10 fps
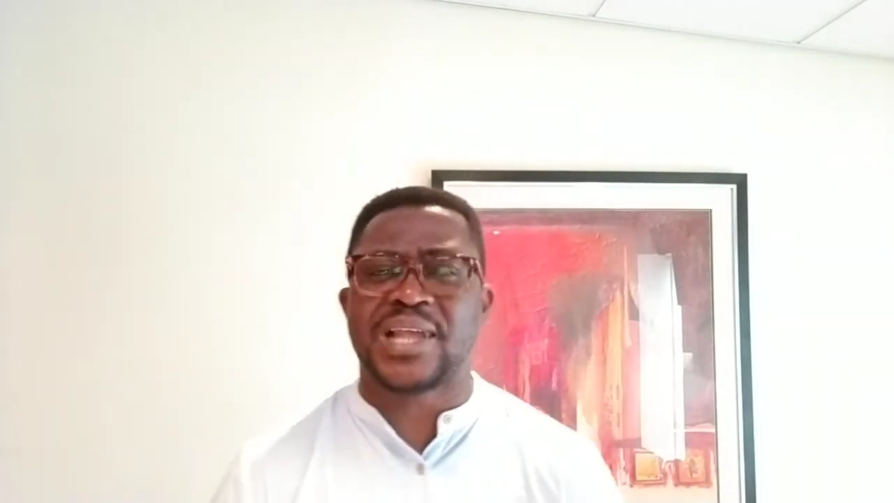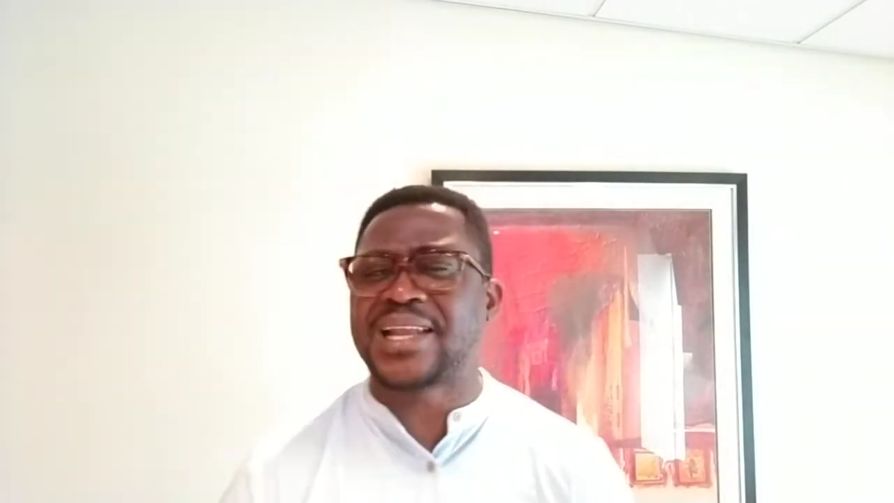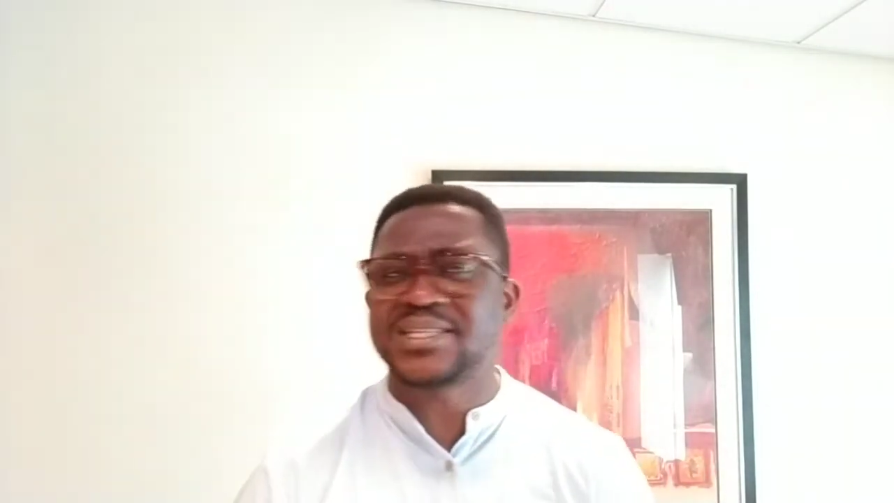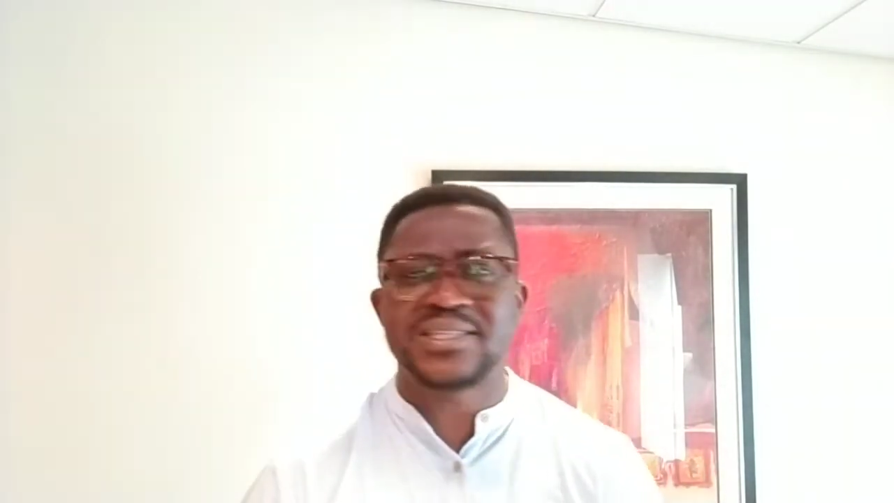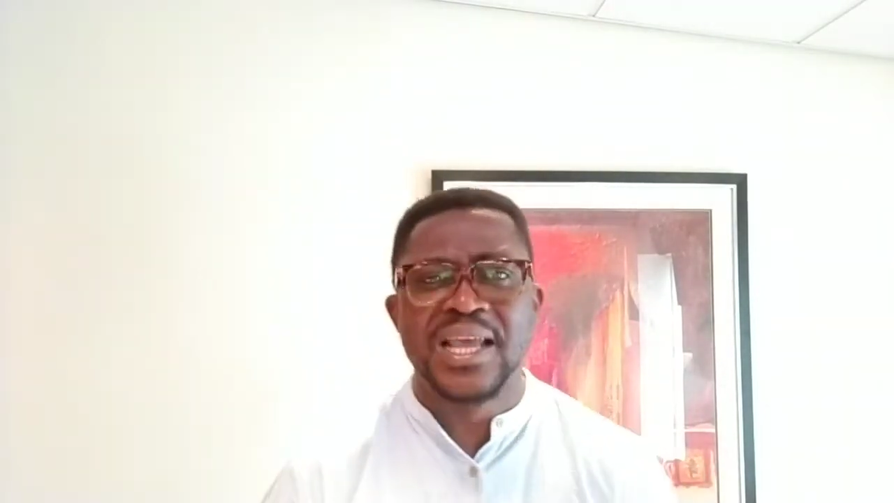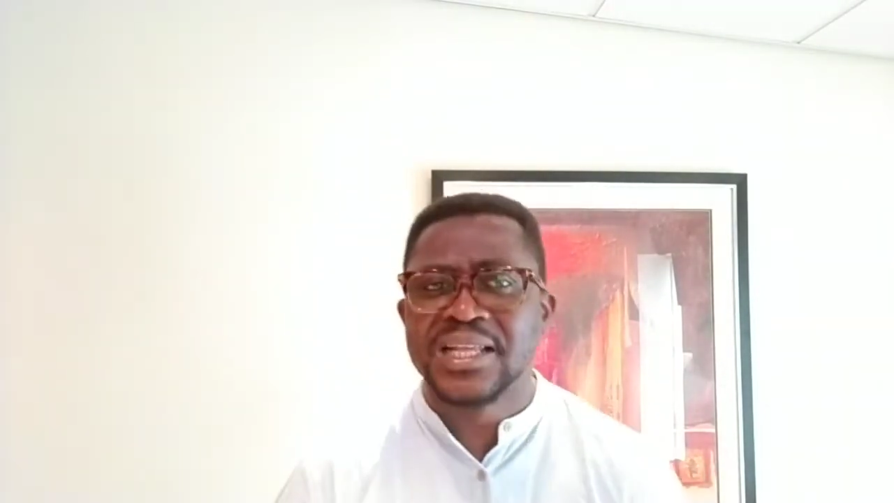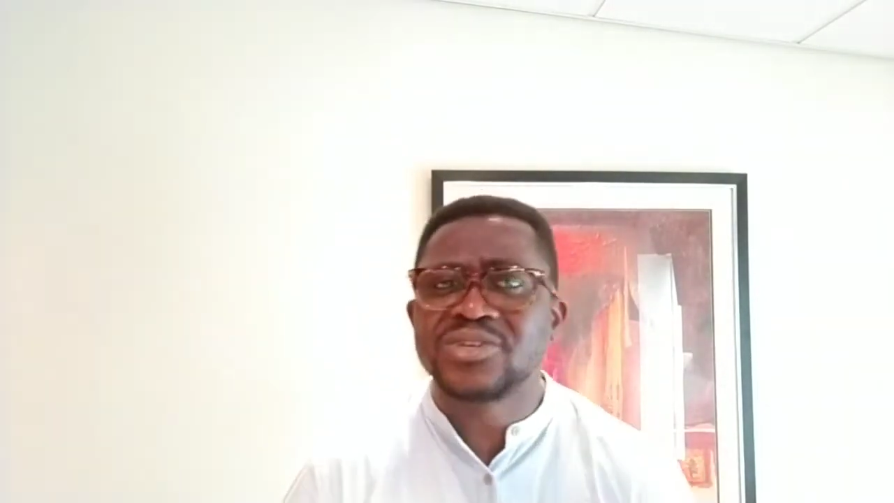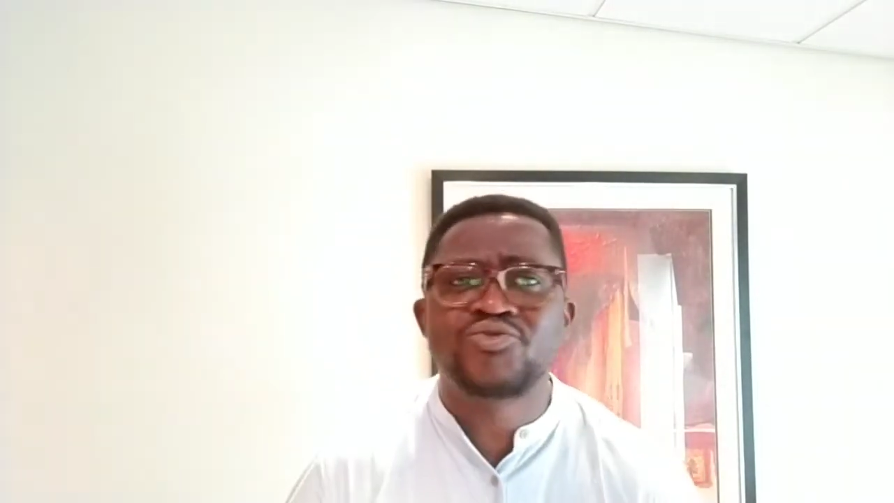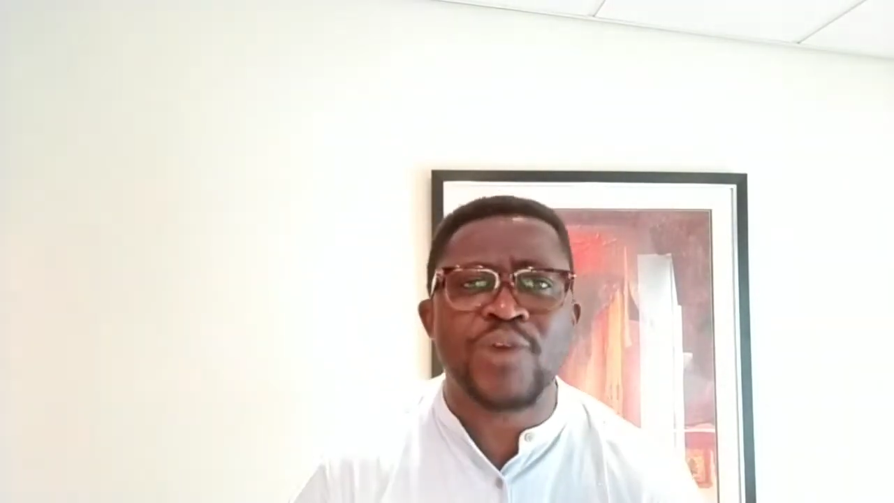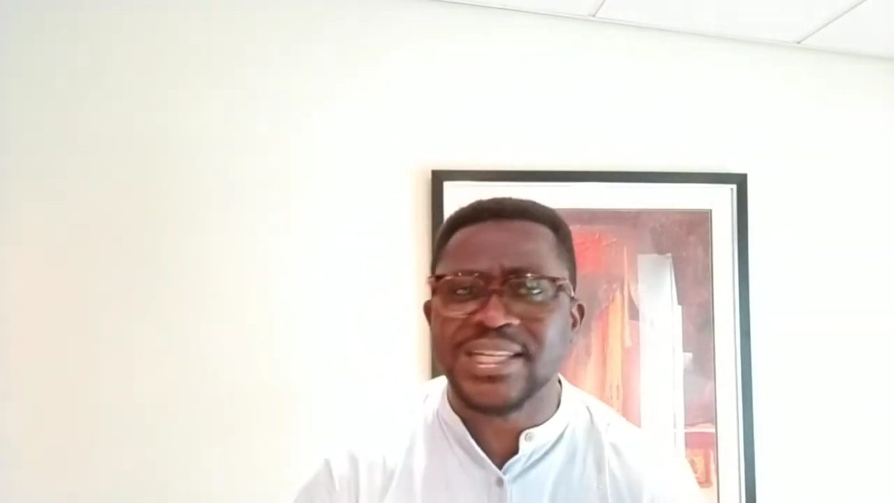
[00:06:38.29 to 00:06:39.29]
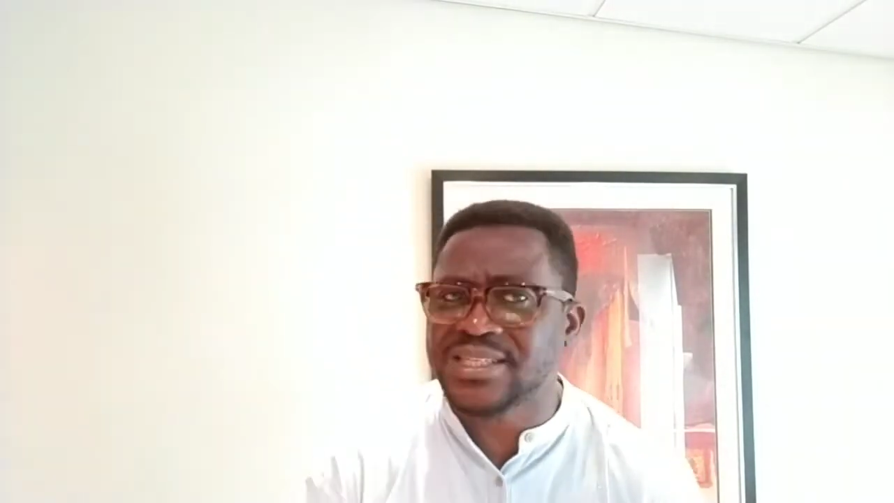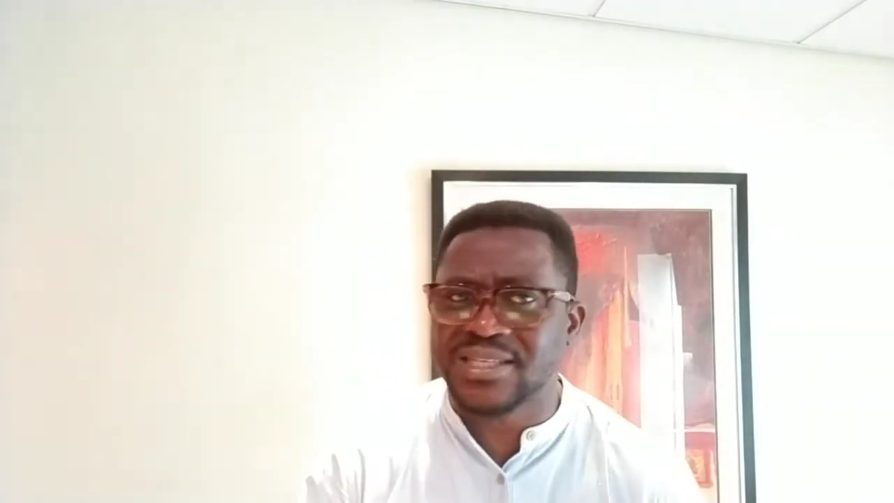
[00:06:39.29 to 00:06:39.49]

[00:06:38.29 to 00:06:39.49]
And his greater